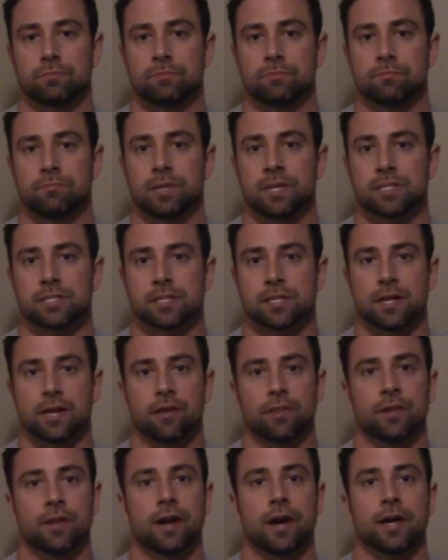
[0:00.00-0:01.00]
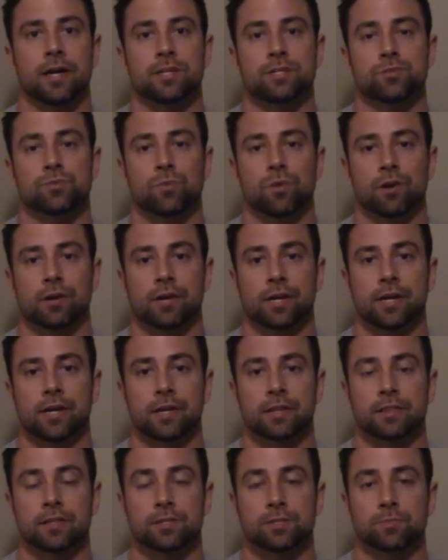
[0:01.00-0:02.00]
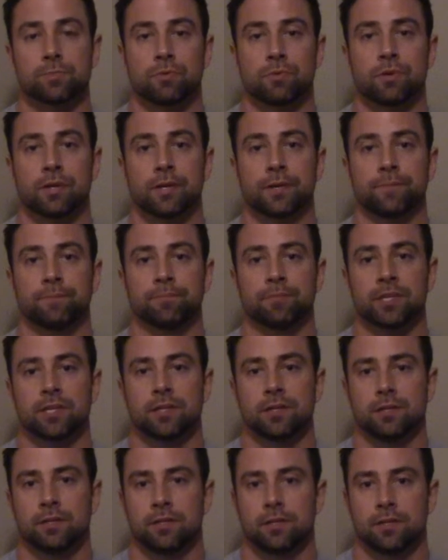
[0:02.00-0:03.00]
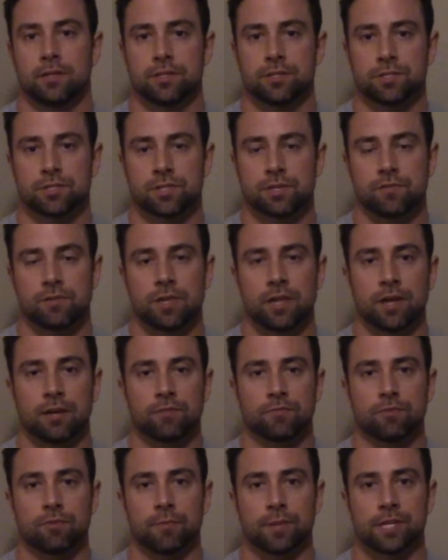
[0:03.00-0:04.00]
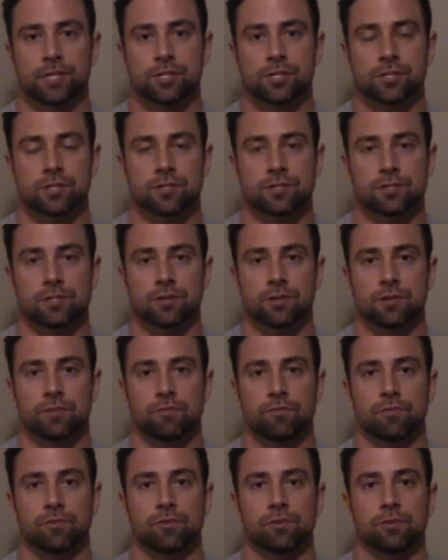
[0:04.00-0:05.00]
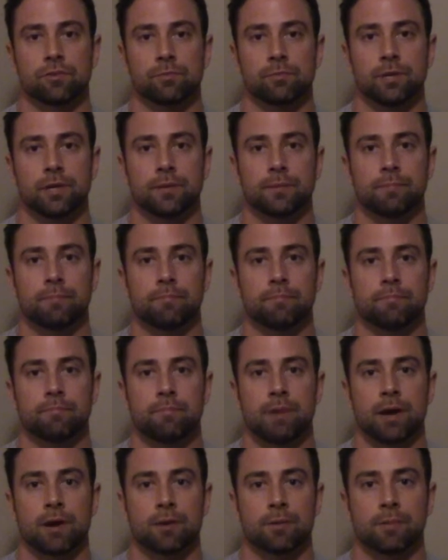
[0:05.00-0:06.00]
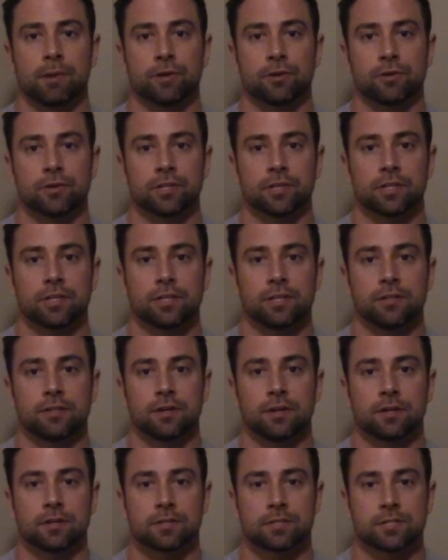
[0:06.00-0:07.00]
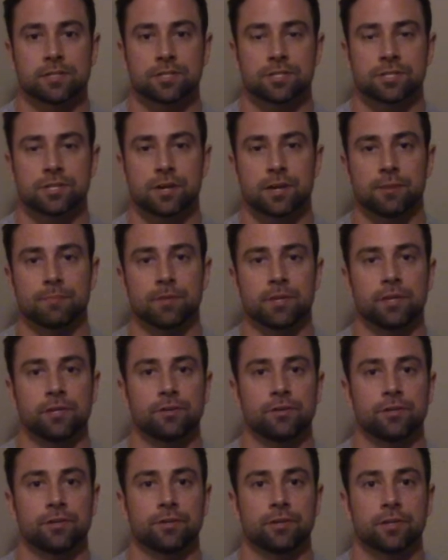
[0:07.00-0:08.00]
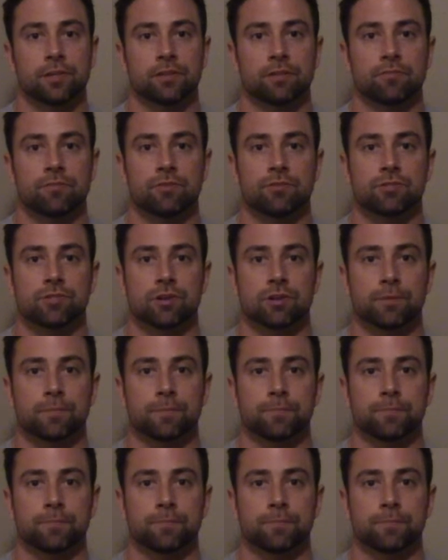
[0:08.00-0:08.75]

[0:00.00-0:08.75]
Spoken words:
basically how the diet's working at this point, and just give you that information so you can feel a little bit better about doing the detox each time that you do it in the future.